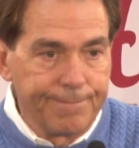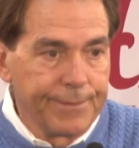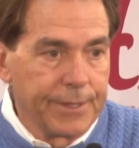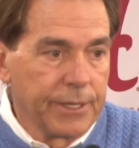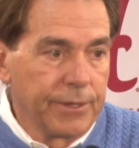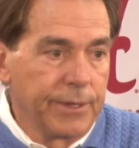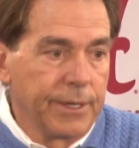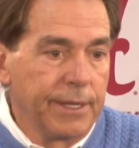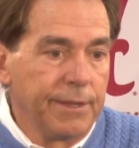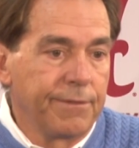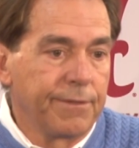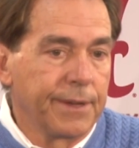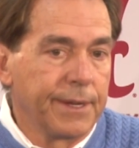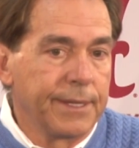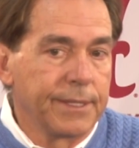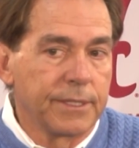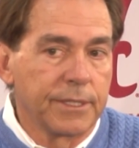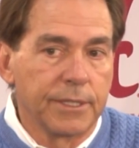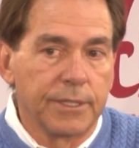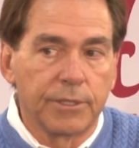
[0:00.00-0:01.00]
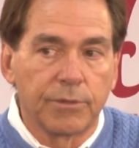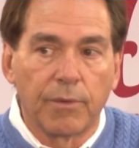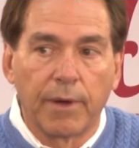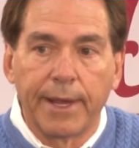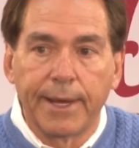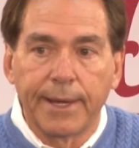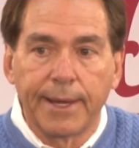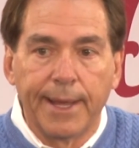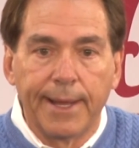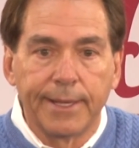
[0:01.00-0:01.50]
Their defense is
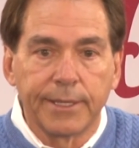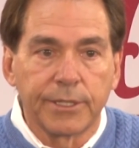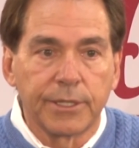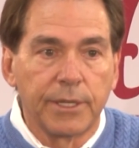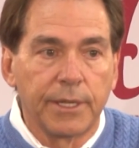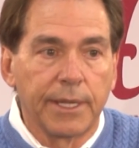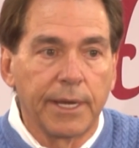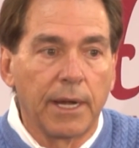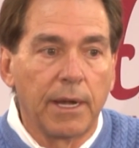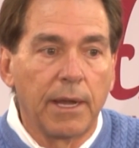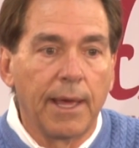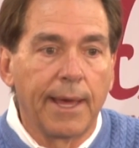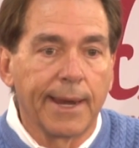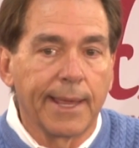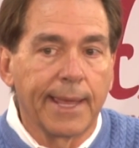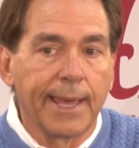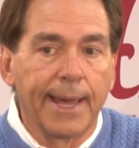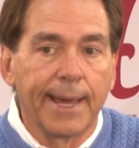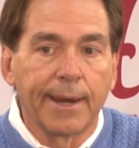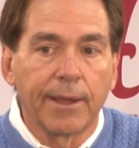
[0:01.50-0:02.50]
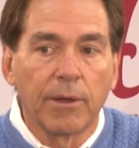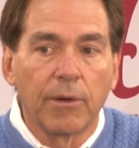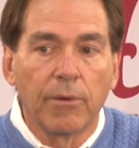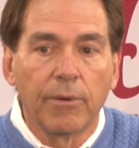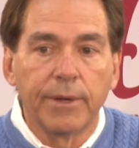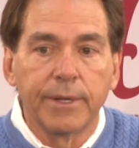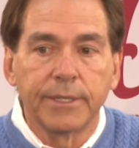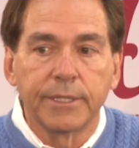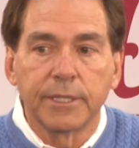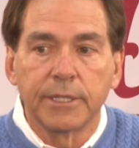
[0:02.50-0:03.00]
ranked nationally in a lot of
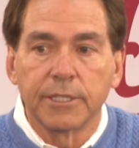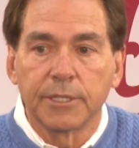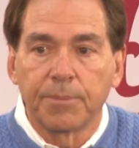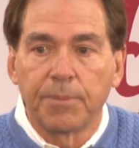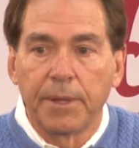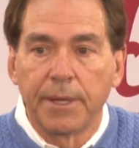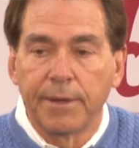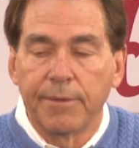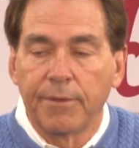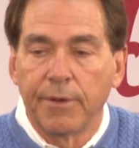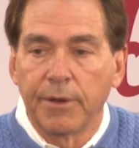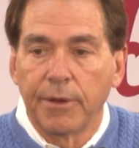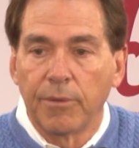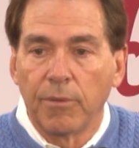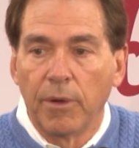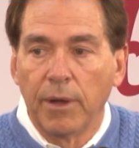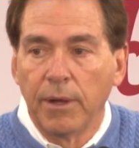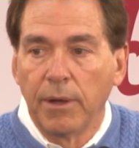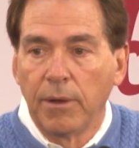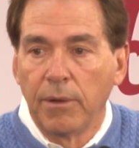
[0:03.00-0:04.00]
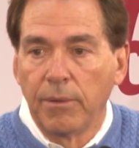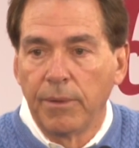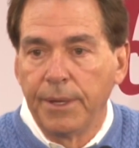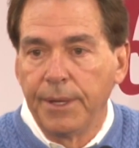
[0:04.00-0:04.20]
categories and has played very well,